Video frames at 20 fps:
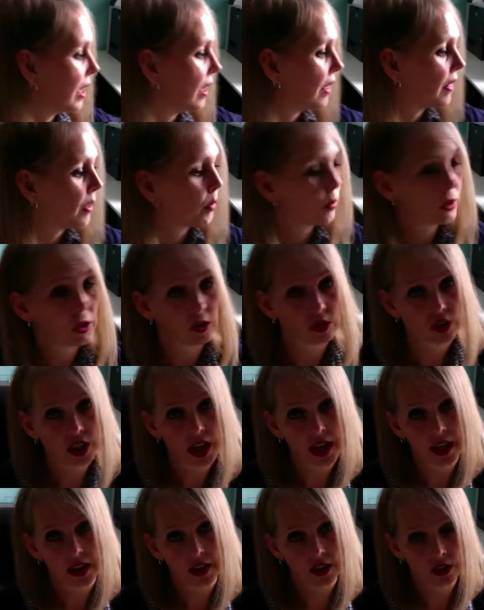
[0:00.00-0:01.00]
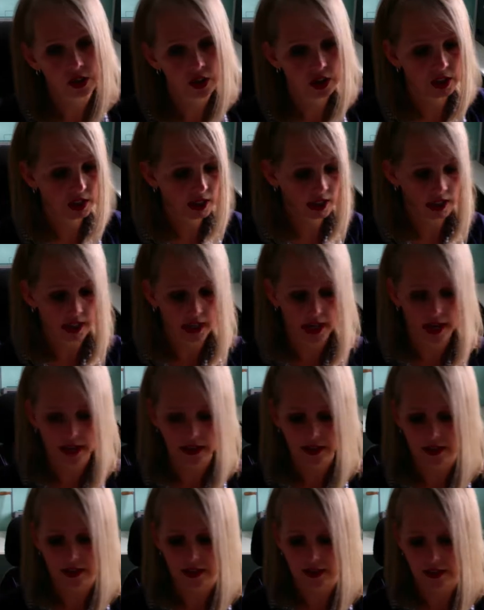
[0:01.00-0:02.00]
Then when you're done, you're gonna
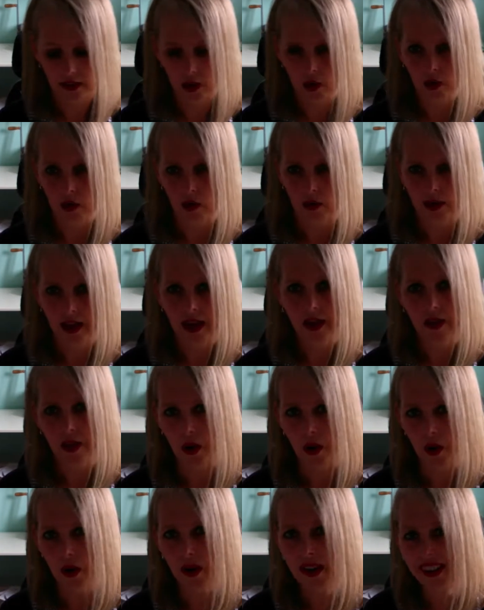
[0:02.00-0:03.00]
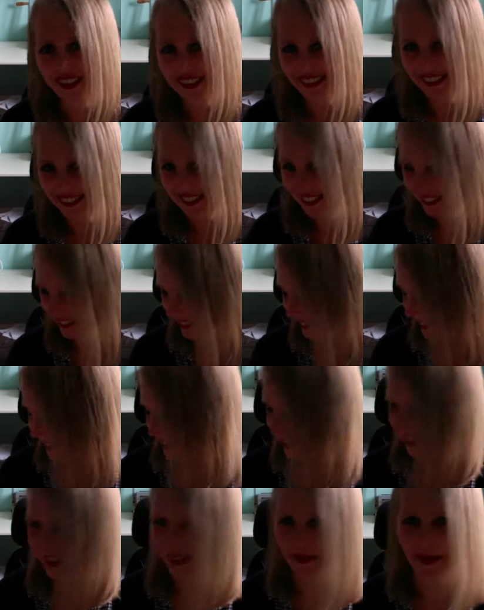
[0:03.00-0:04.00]
get, oh, hello.
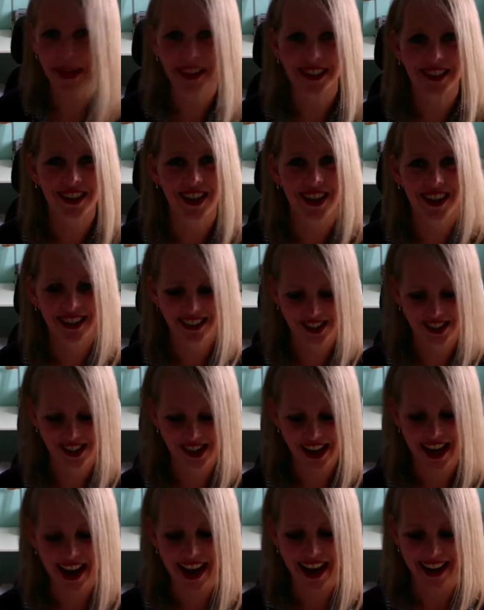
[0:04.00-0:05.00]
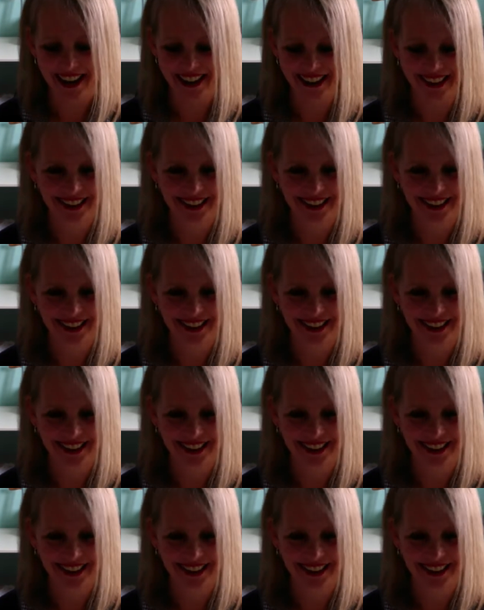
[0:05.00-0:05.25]
This is my dog, Jack.